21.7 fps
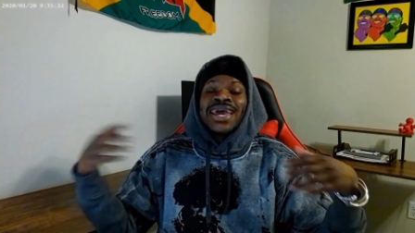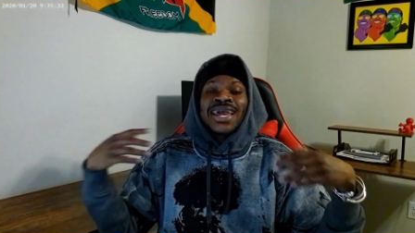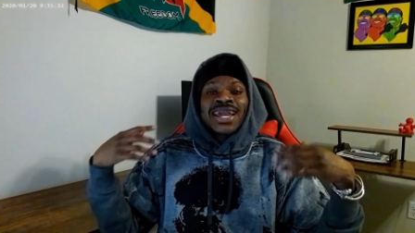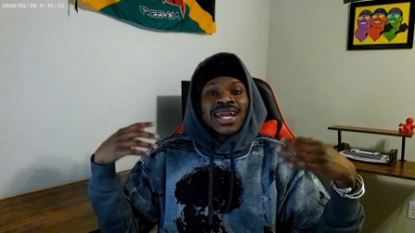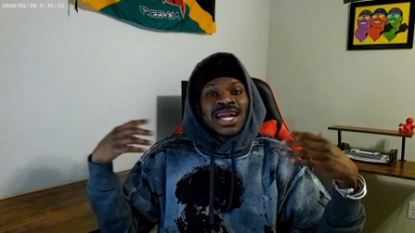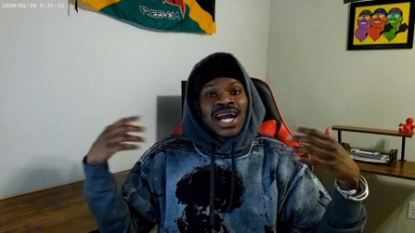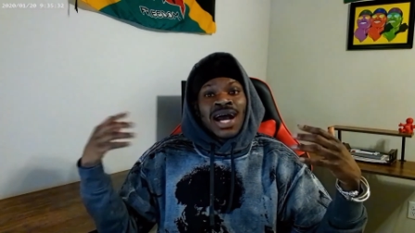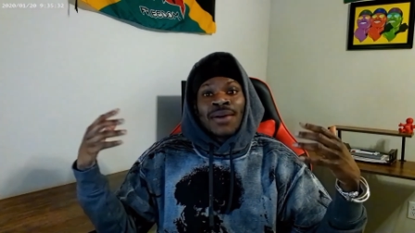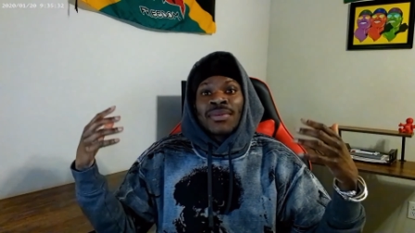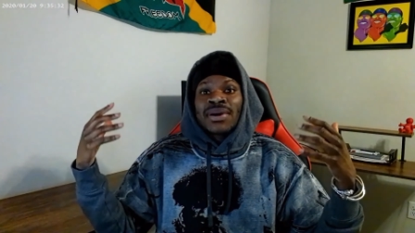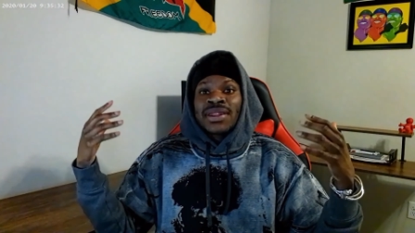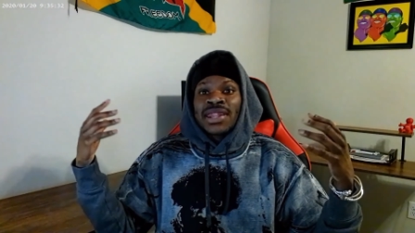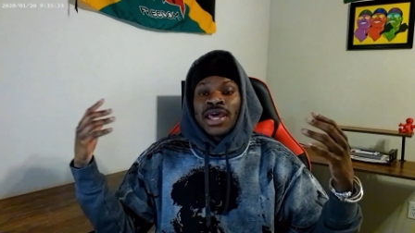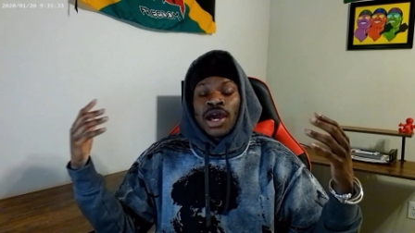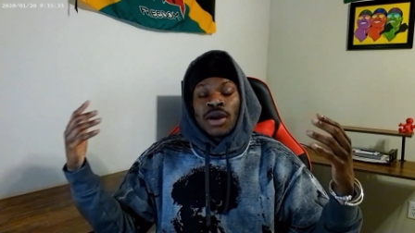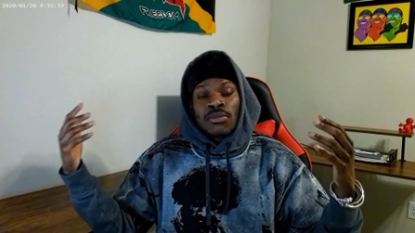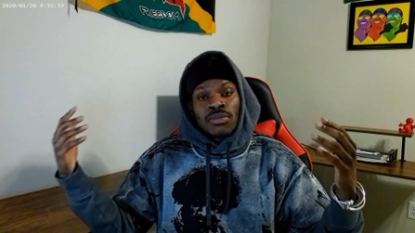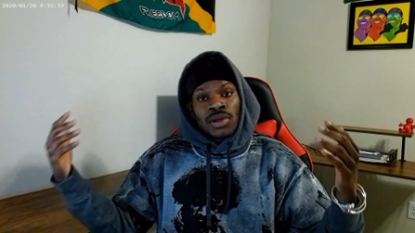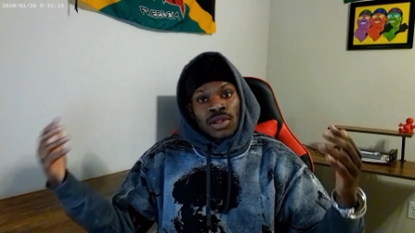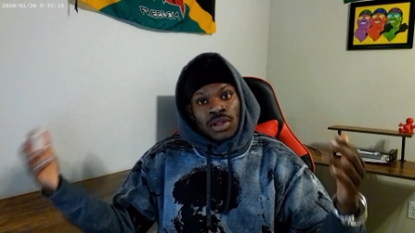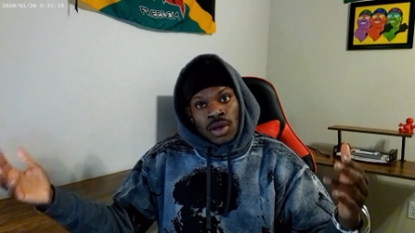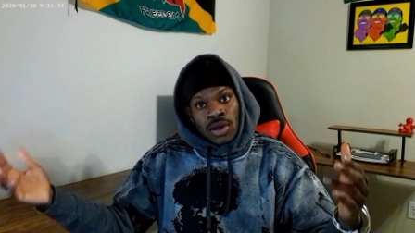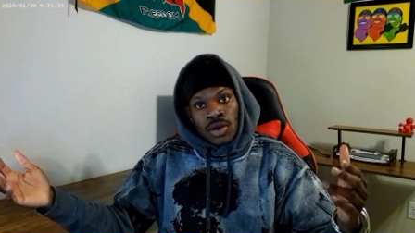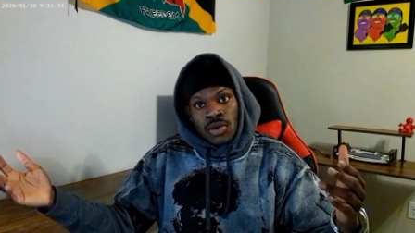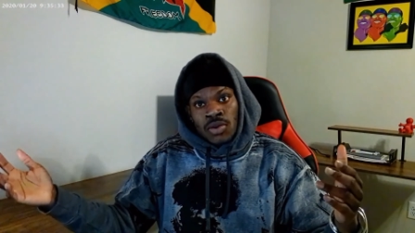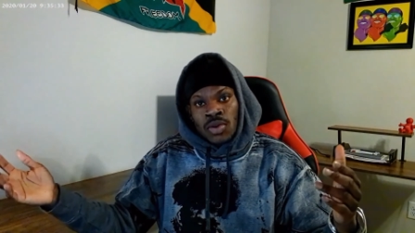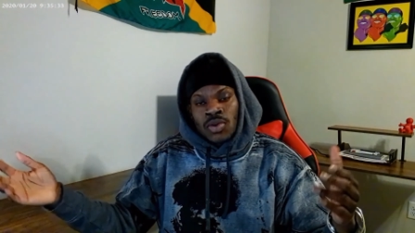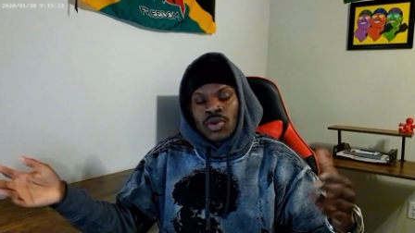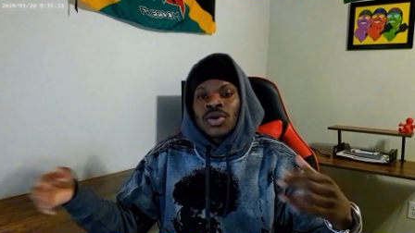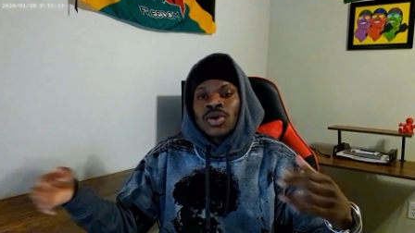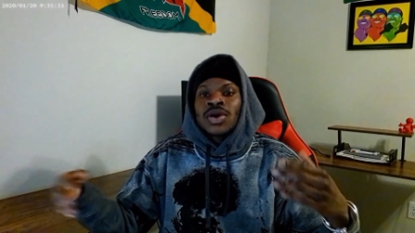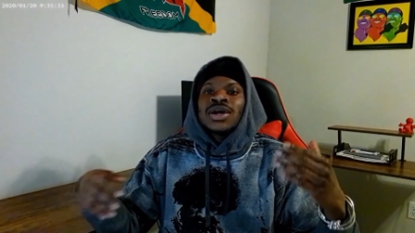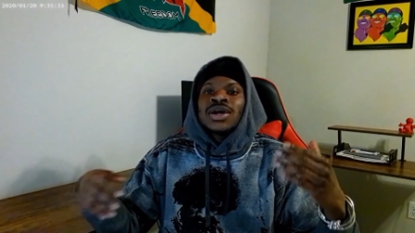and comment down below
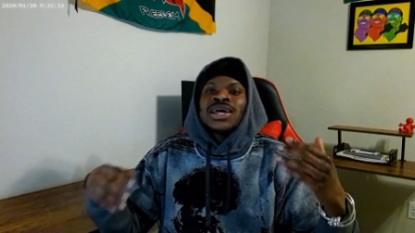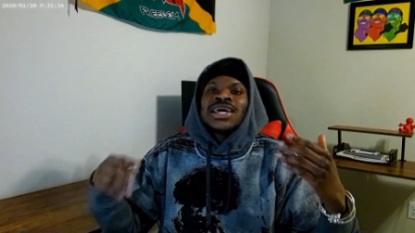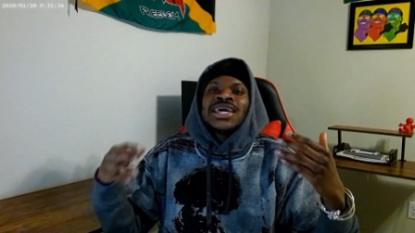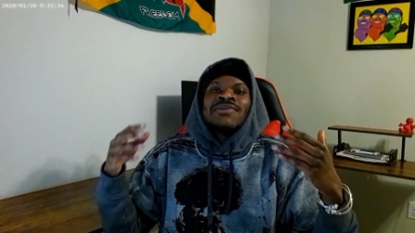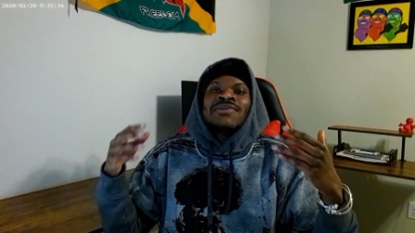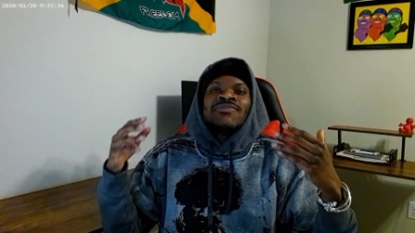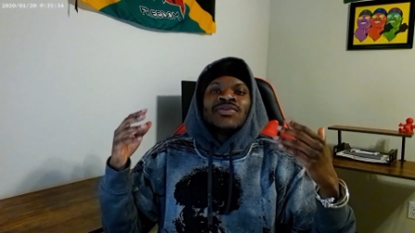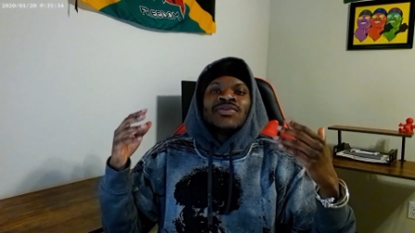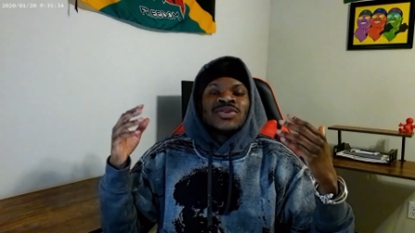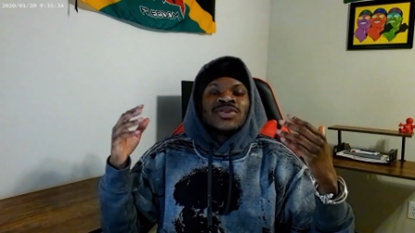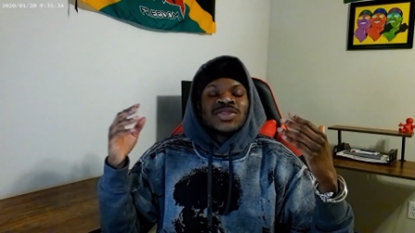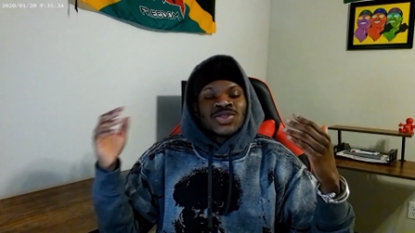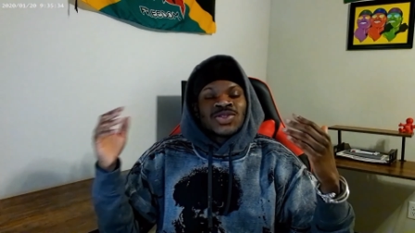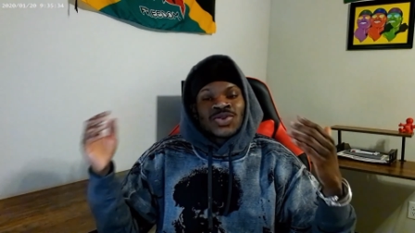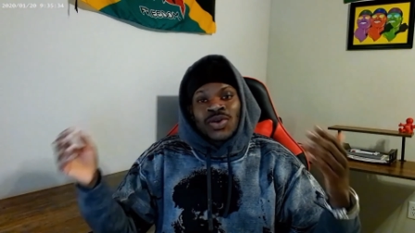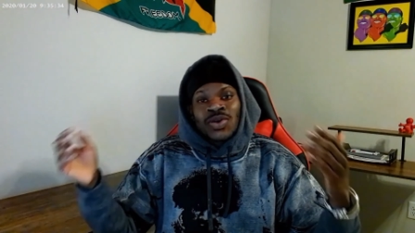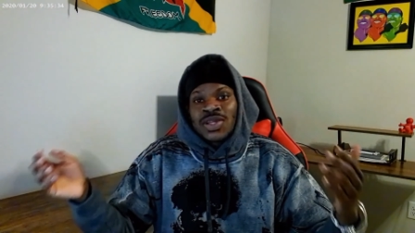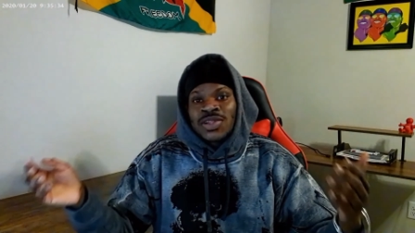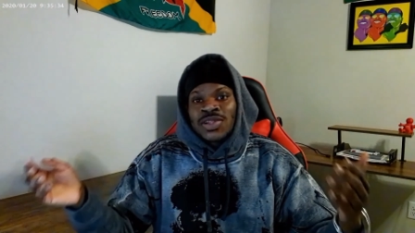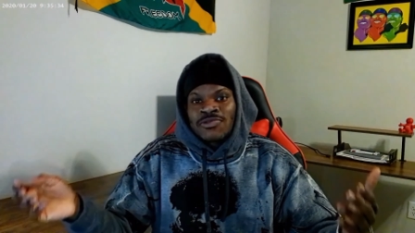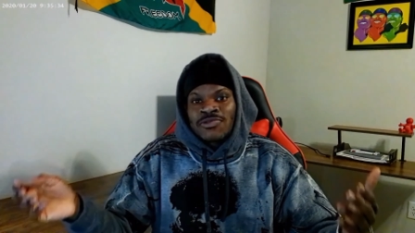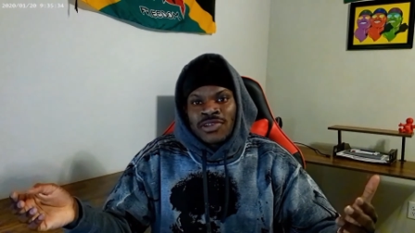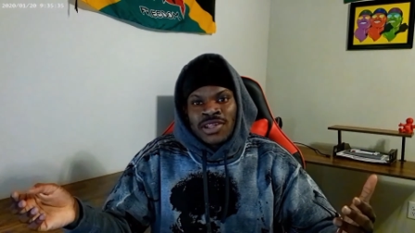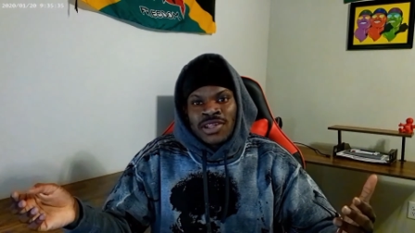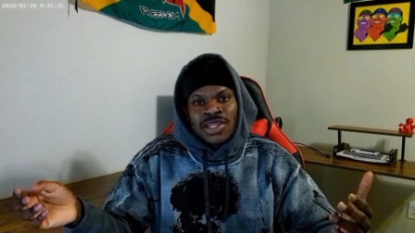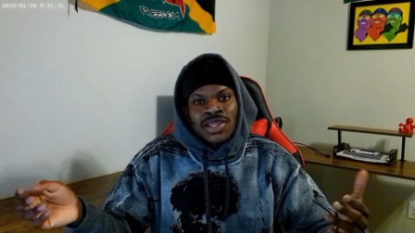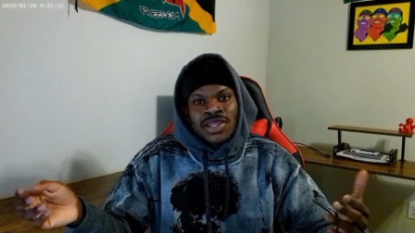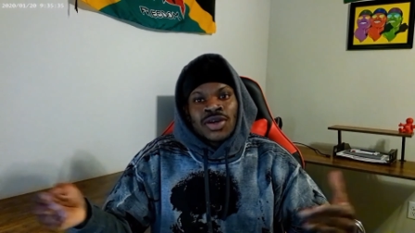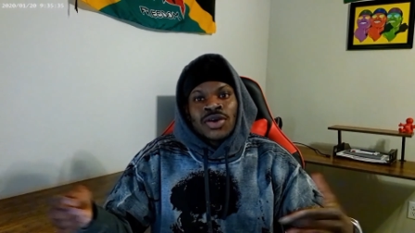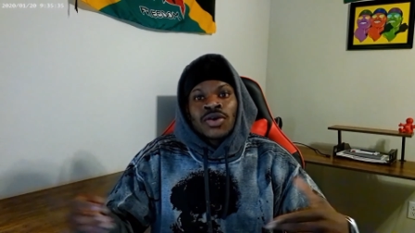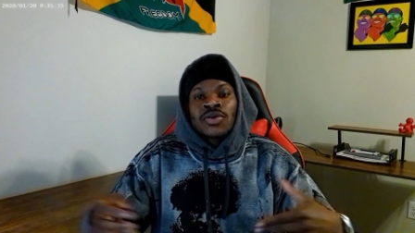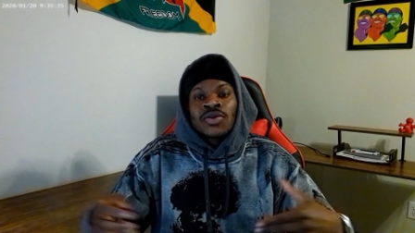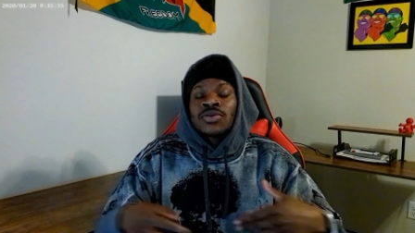if you enjoyed the
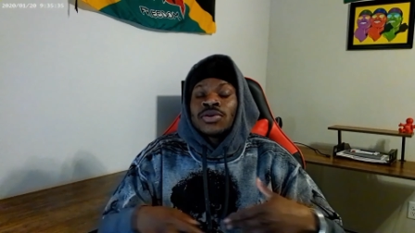video,